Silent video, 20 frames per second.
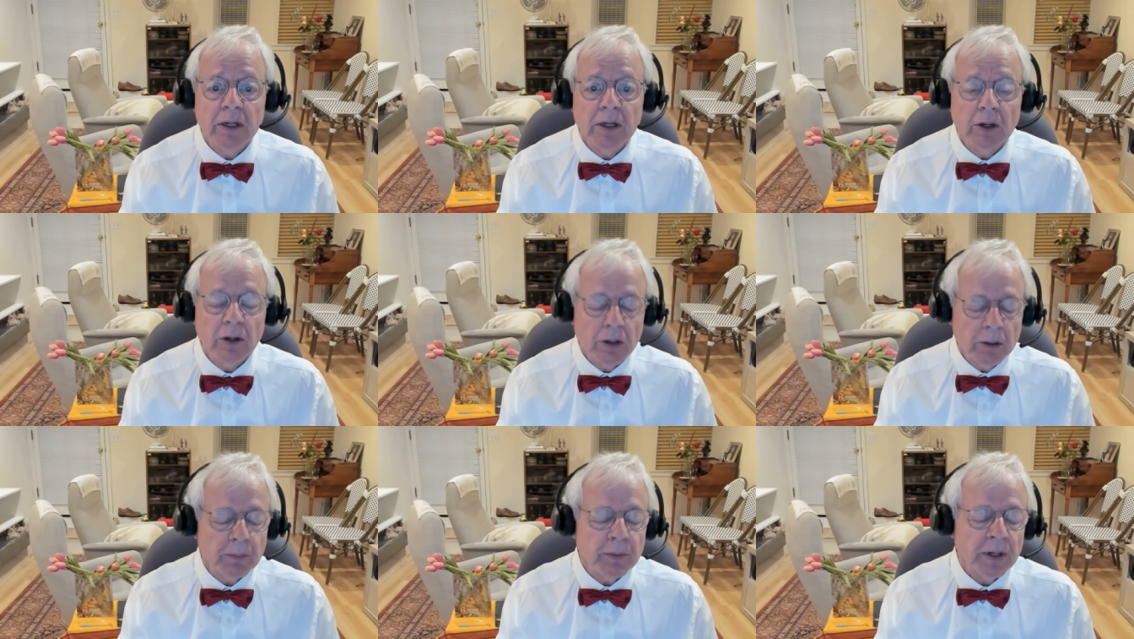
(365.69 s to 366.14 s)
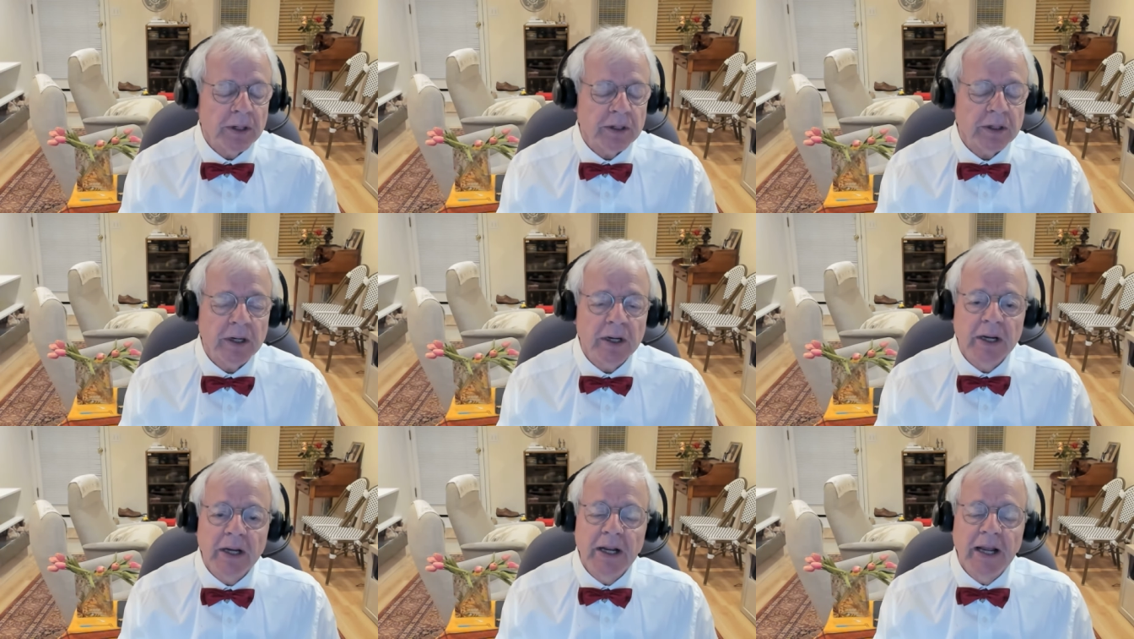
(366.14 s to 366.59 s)
her
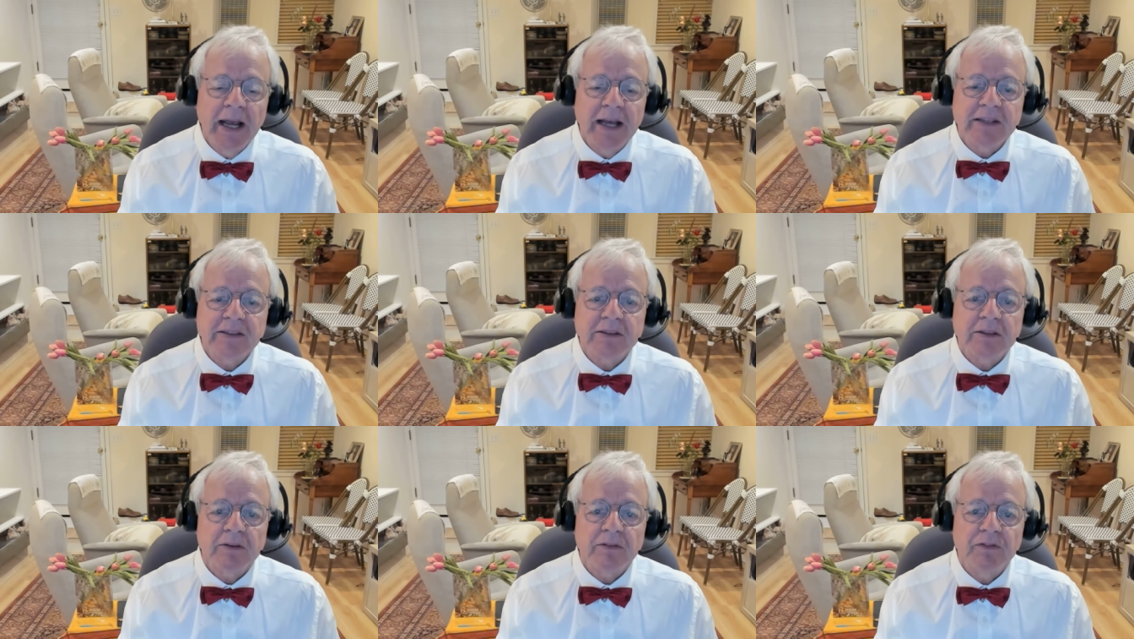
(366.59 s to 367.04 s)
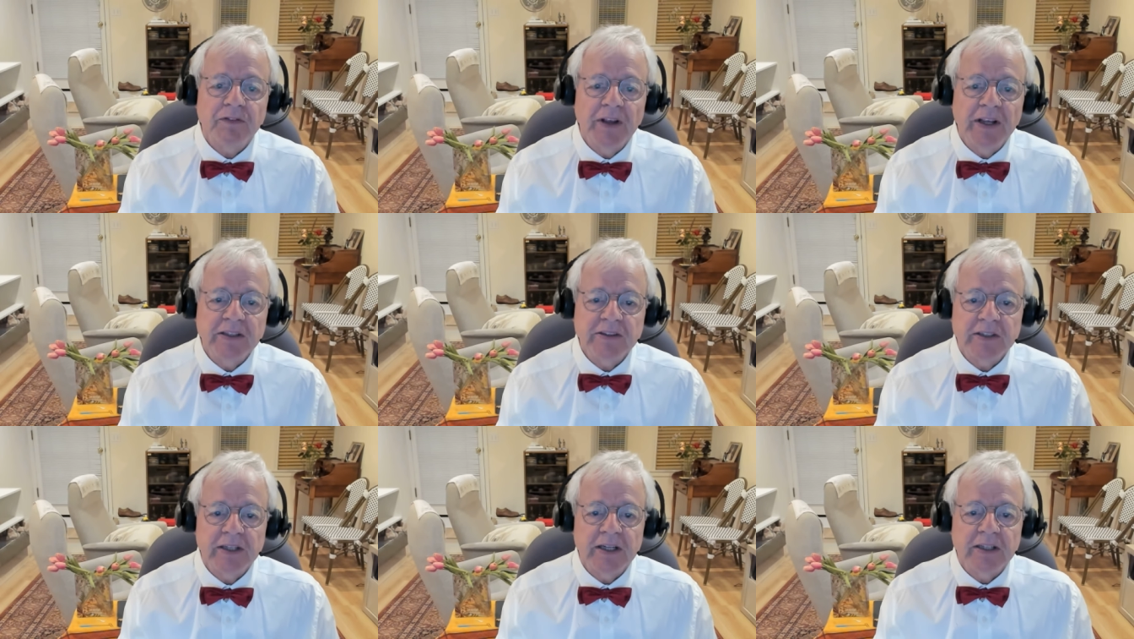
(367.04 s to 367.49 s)
brother, has a
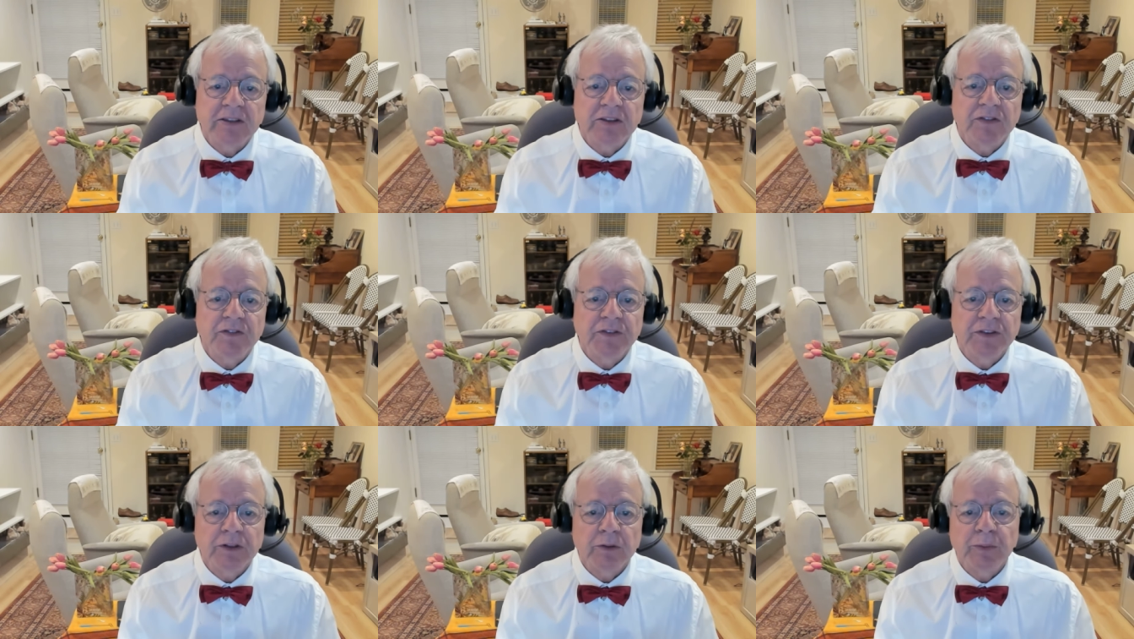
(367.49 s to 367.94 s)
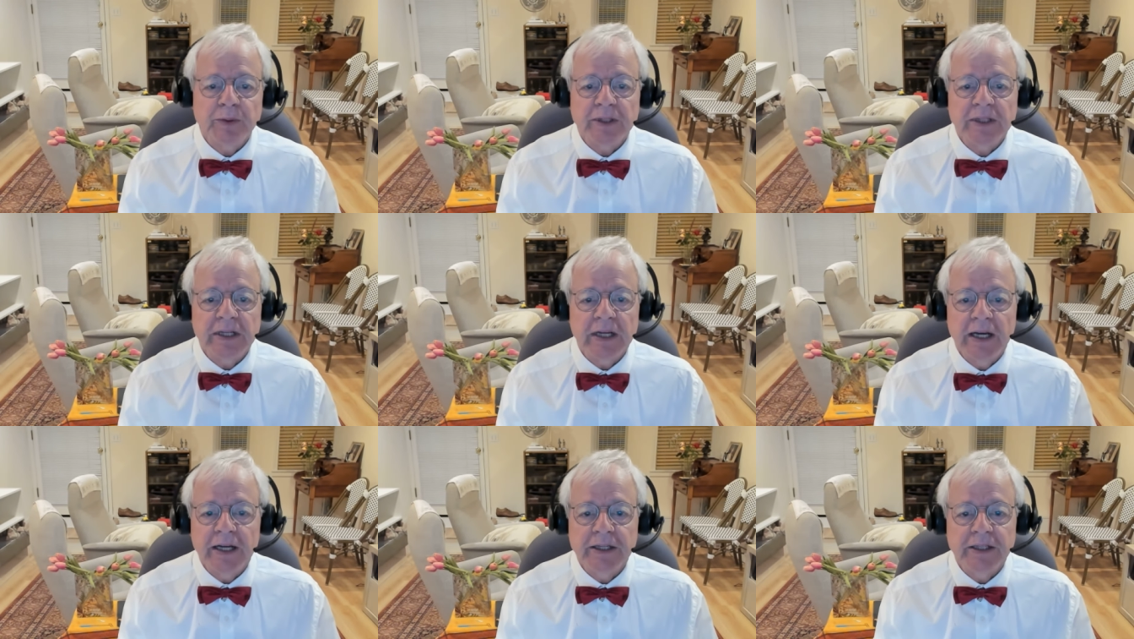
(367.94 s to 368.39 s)
face that is filled with
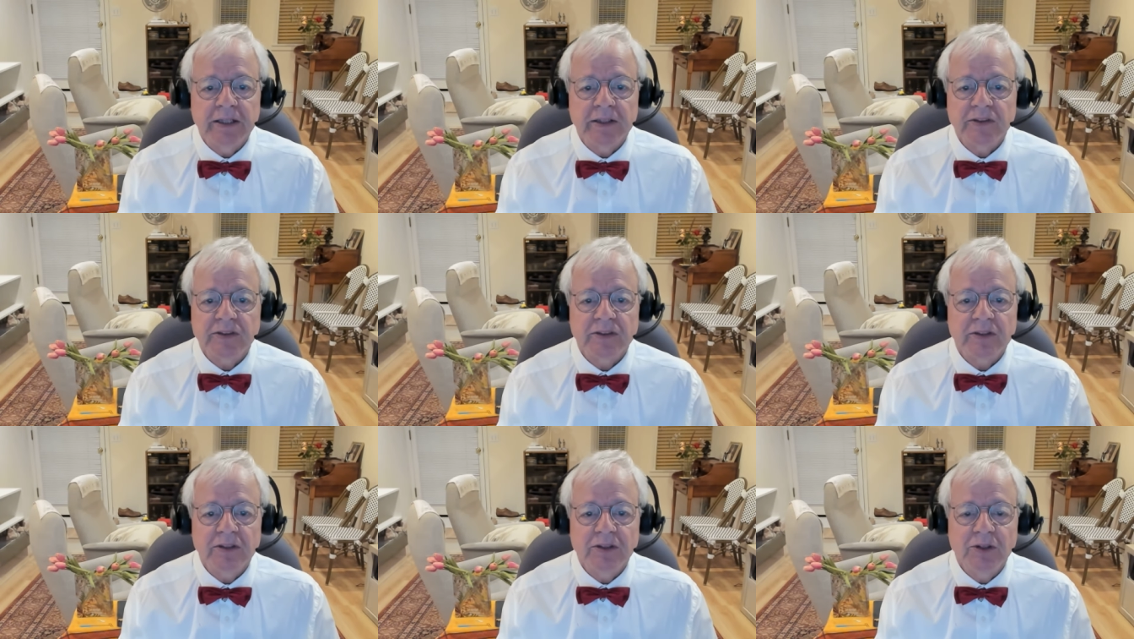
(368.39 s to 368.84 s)
kindness.